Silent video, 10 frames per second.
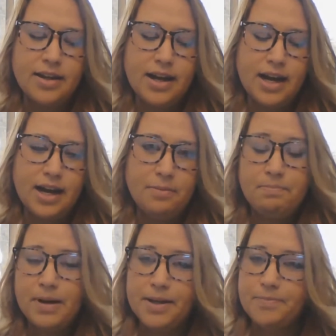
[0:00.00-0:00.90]

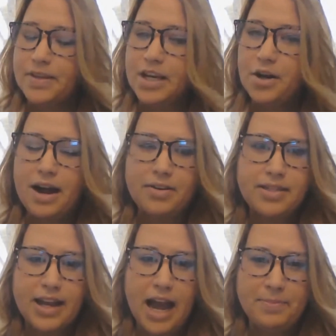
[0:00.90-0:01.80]
But
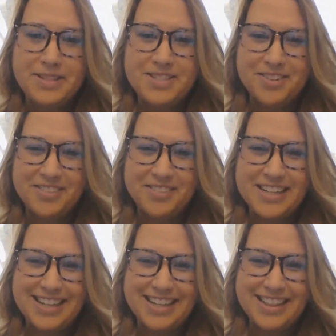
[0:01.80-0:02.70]
everything happens for a
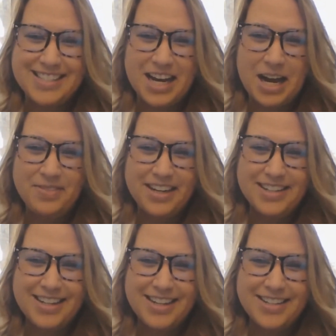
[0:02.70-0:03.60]
reason and the time that
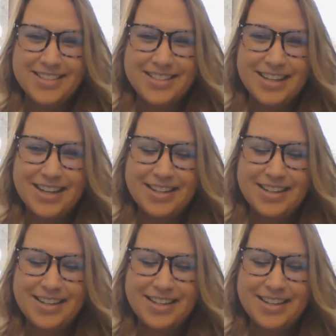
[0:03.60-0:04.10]
it does,